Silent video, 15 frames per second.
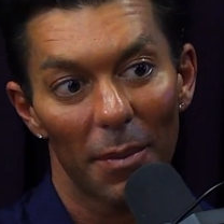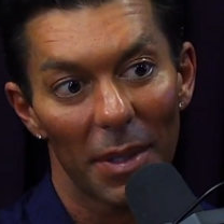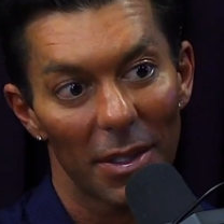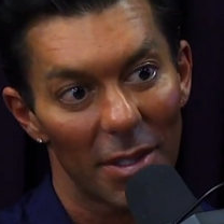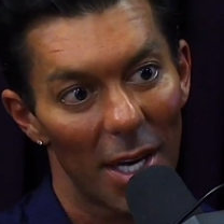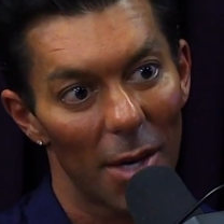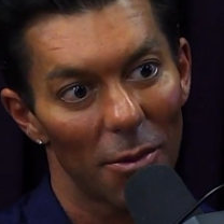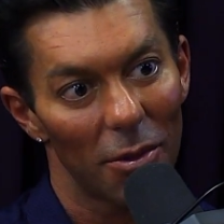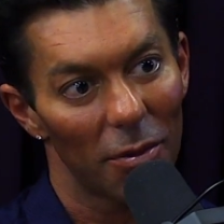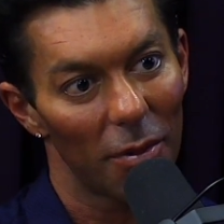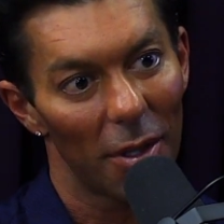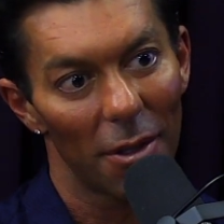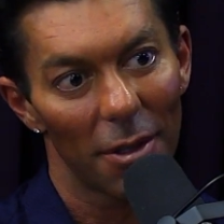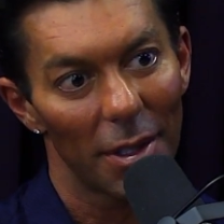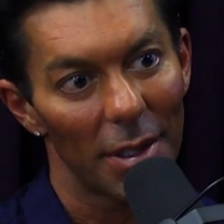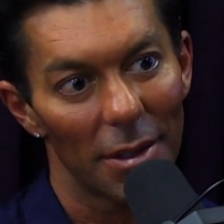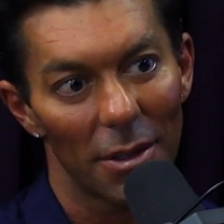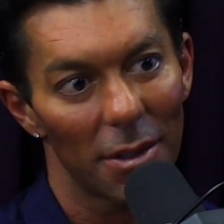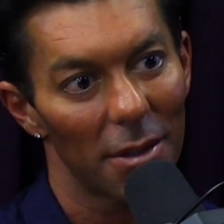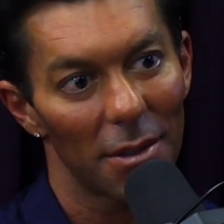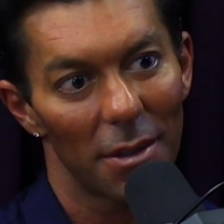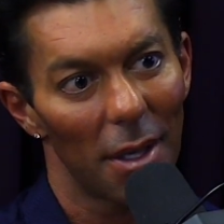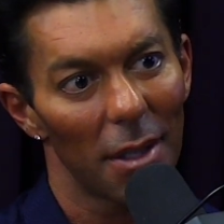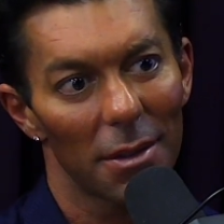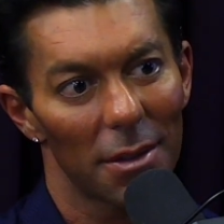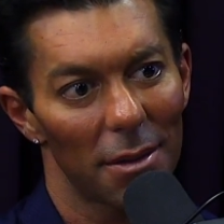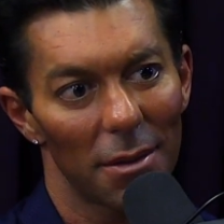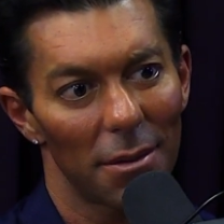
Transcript: Because I was very just nuts,